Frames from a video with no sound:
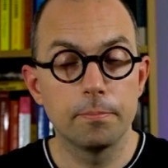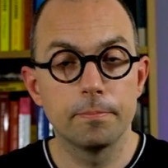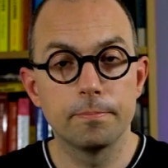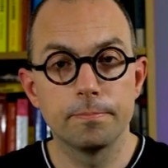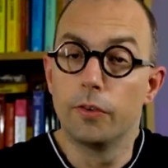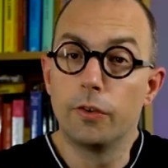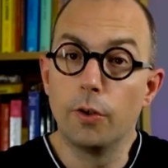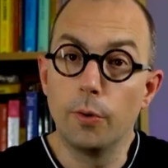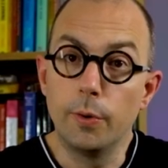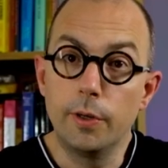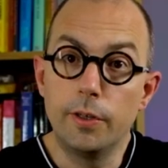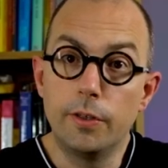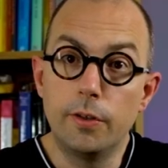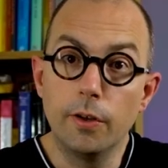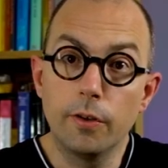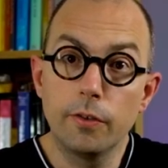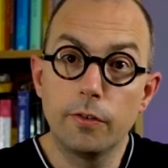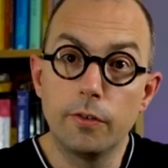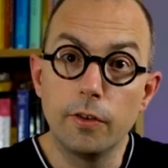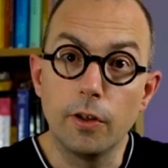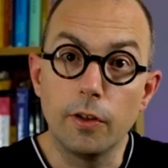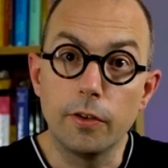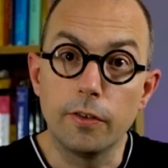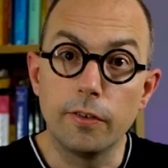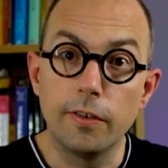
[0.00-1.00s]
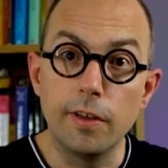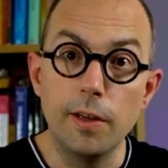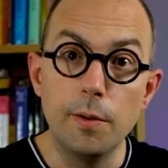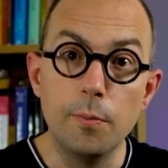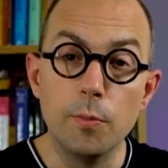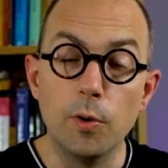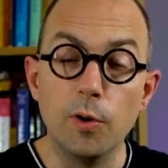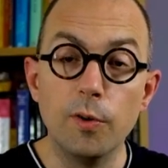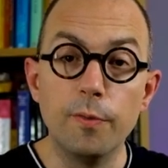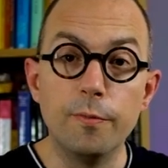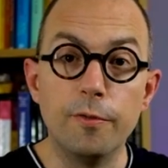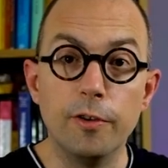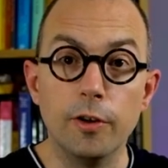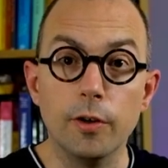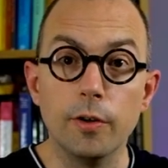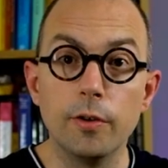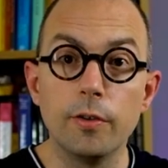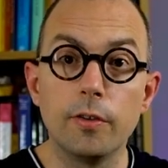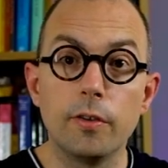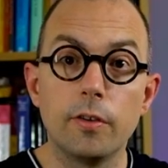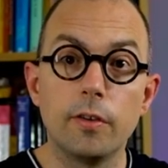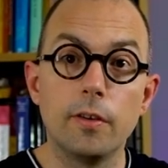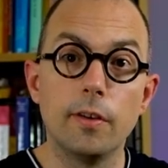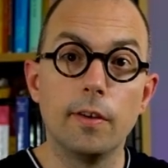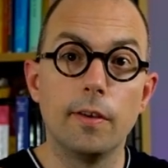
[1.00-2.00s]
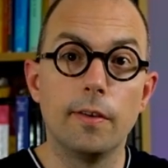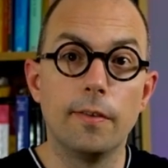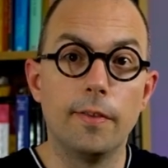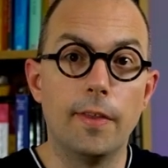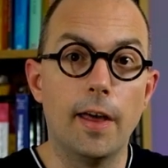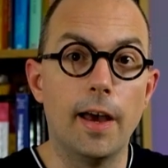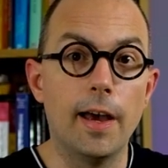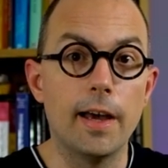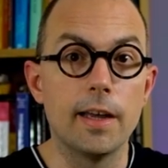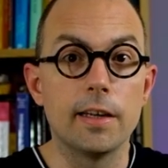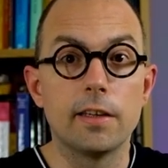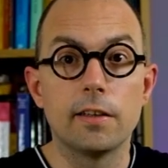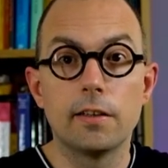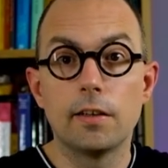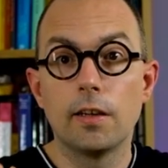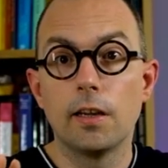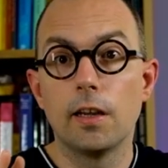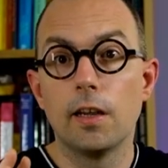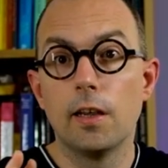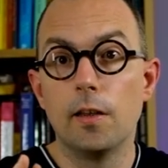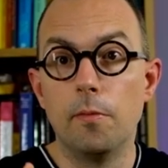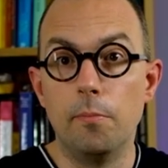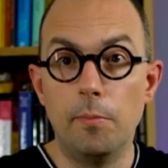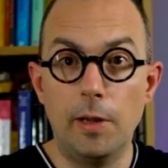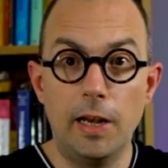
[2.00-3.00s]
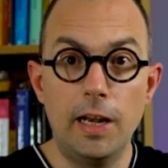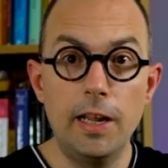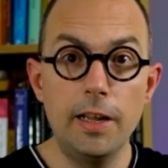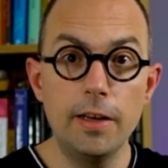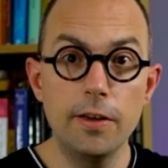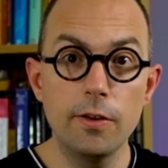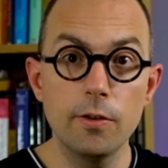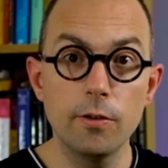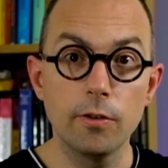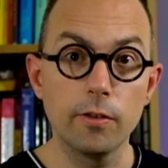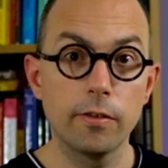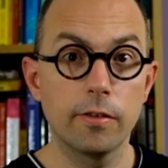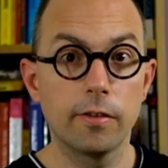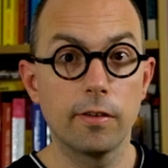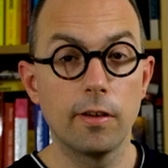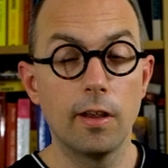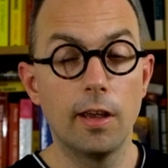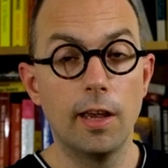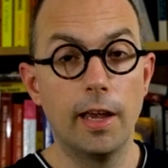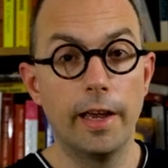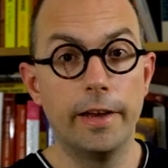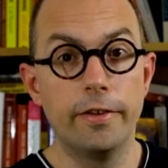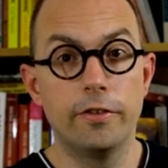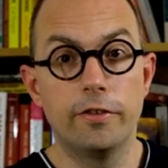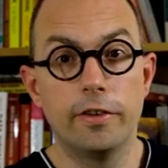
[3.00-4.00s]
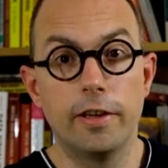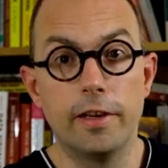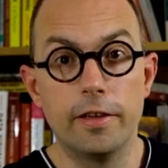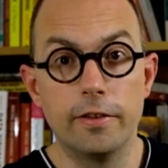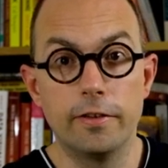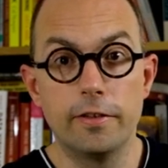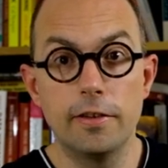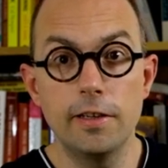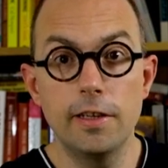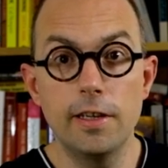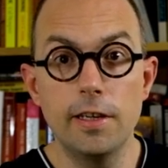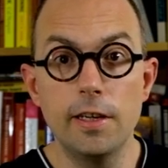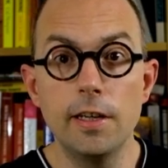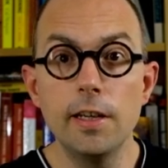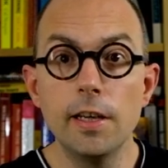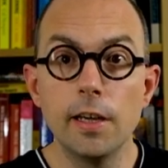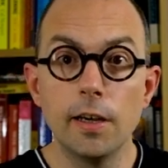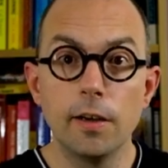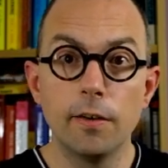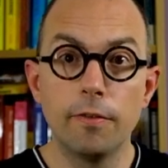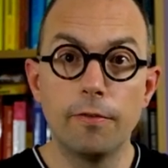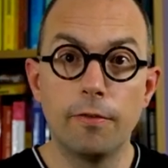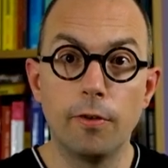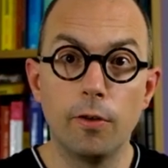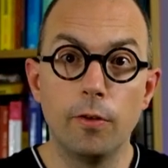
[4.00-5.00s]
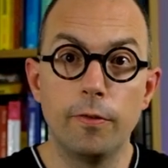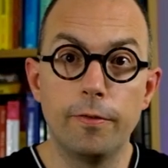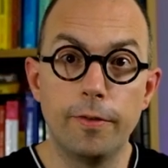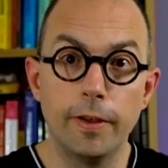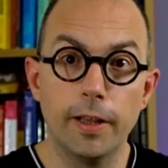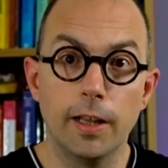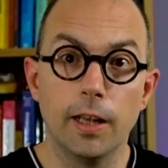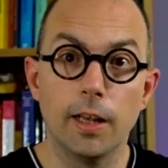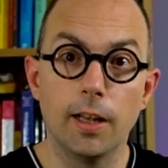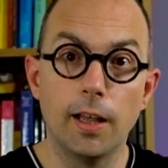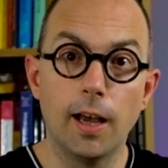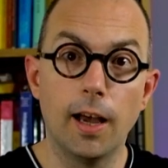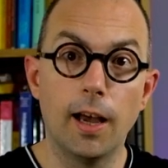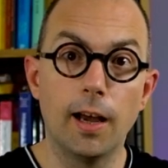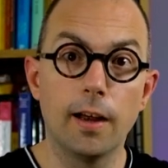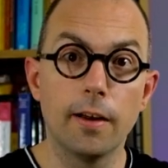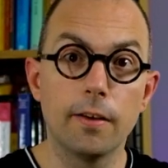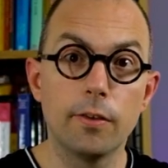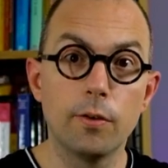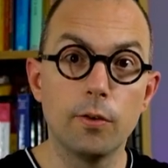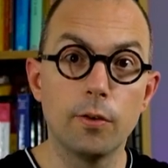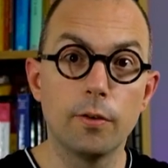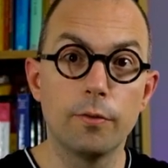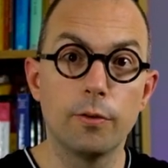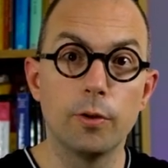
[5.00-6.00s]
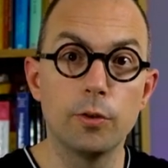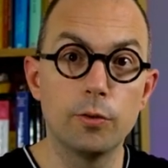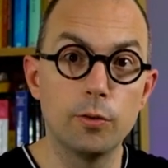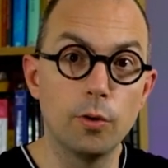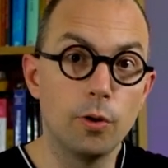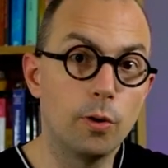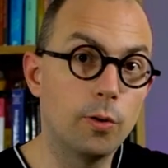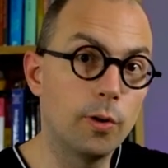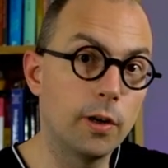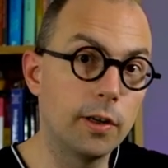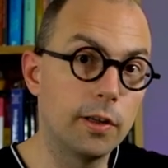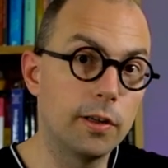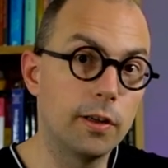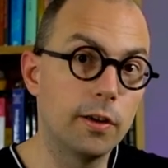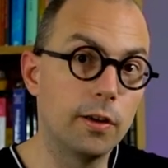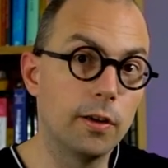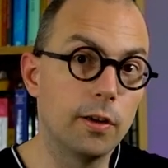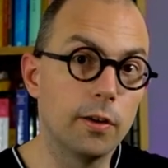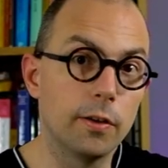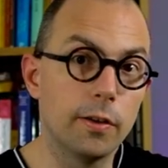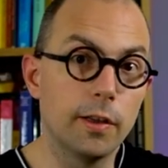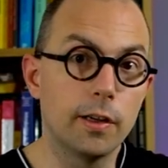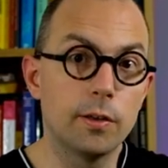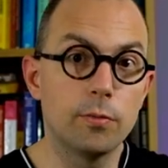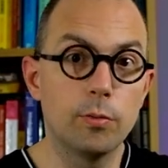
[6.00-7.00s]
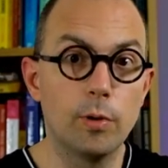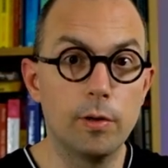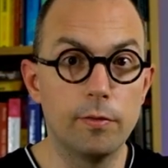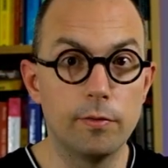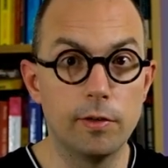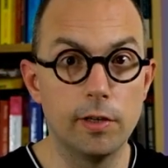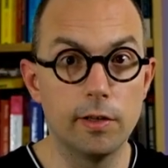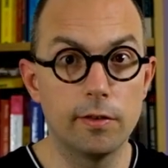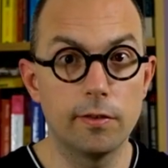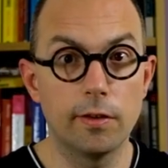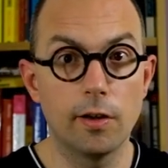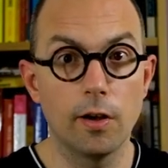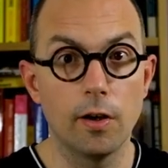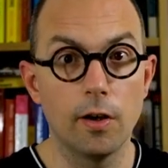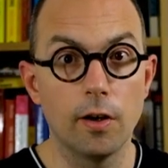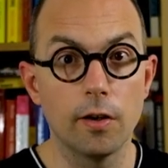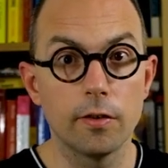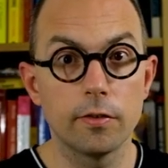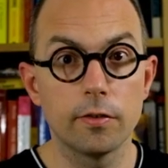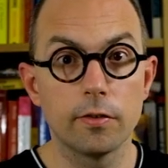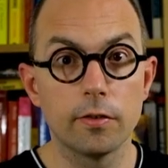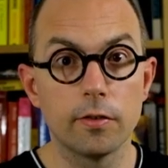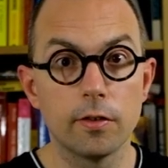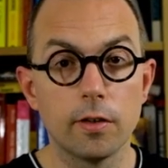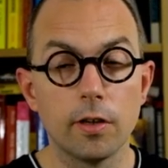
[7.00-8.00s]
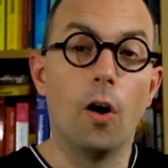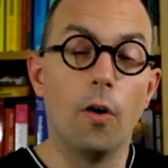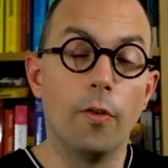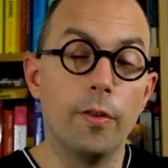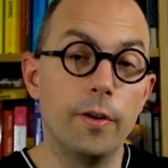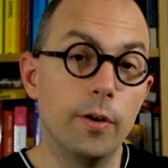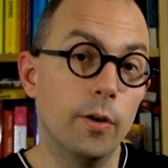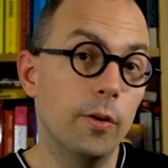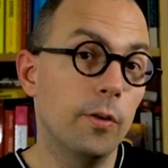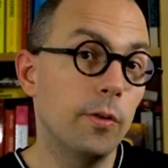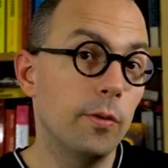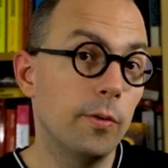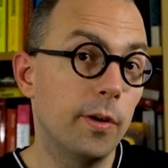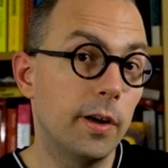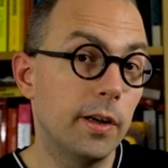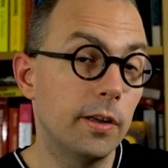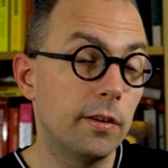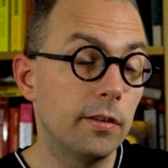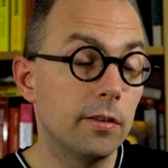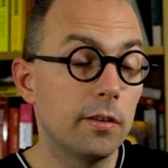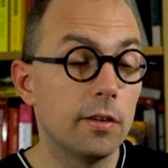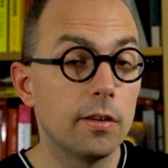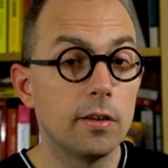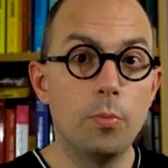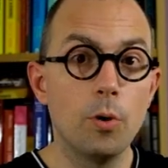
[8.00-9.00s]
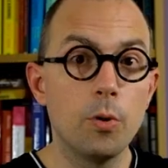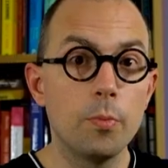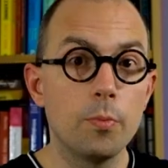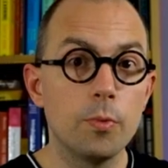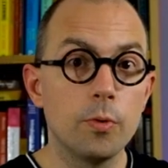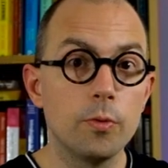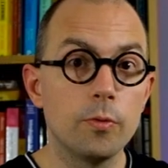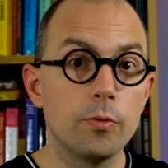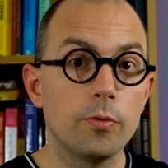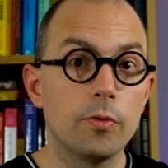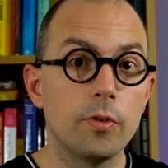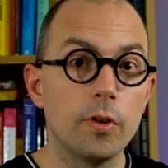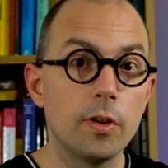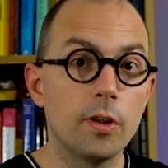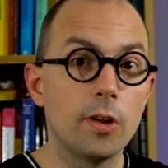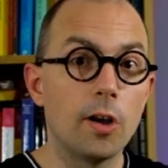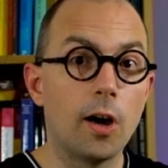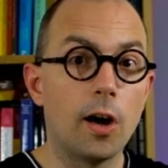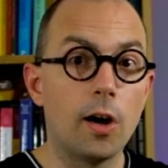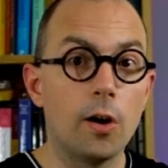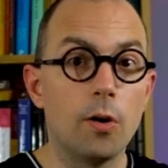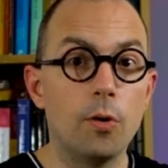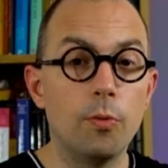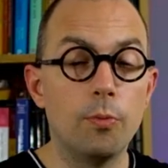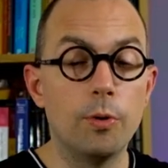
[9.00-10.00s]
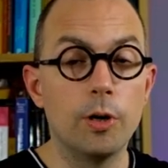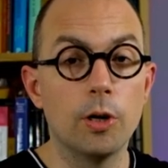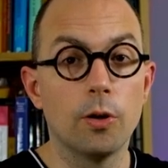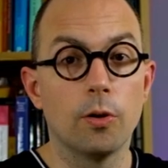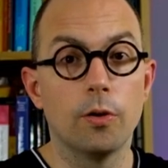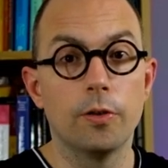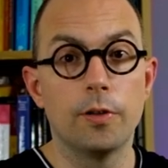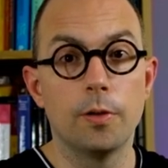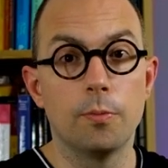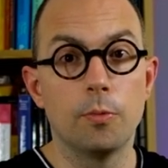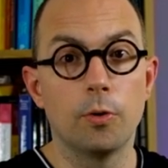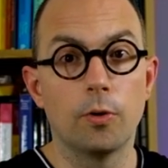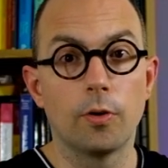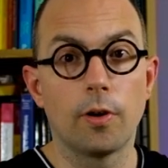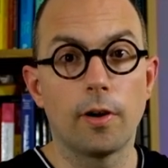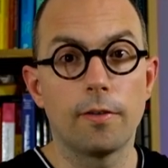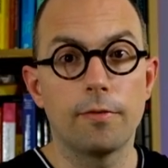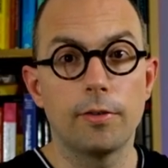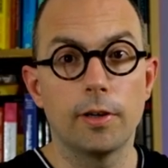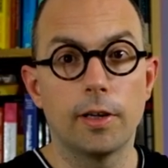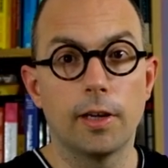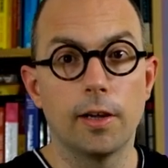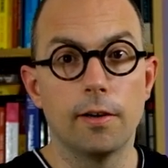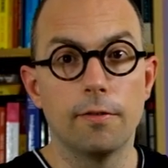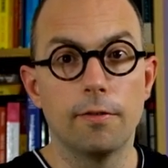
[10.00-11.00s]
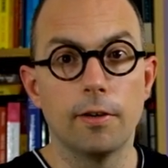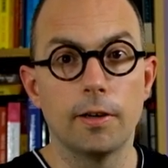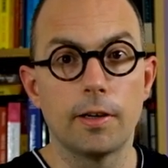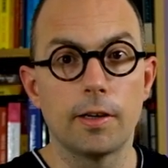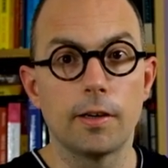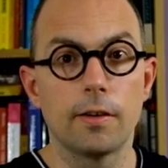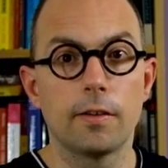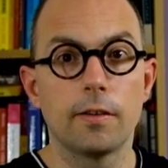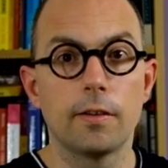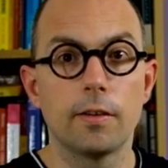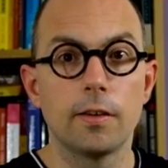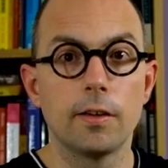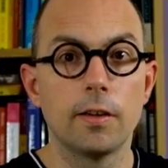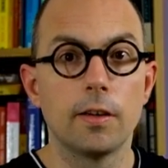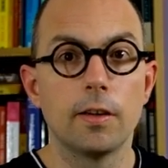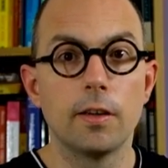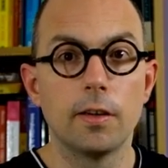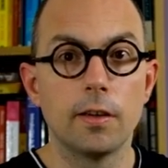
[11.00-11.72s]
So it does not seem obvious that millennials and Gen Z fulfill either of the 2 criteria that we've discussed. On the other hand, boomers are a real demographic event.